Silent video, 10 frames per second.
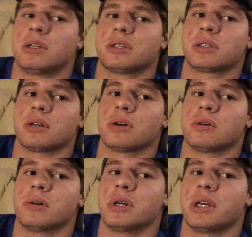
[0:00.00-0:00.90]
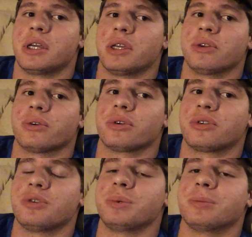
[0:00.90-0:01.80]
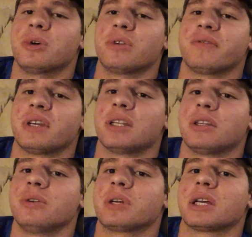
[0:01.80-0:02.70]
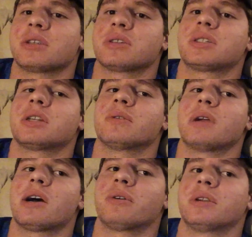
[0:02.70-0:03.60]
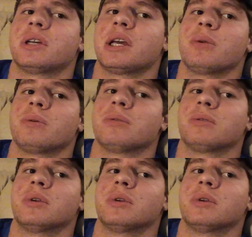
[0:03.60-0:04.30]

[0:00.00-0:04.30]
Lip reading: So in order to be motivated, you can't just sit around and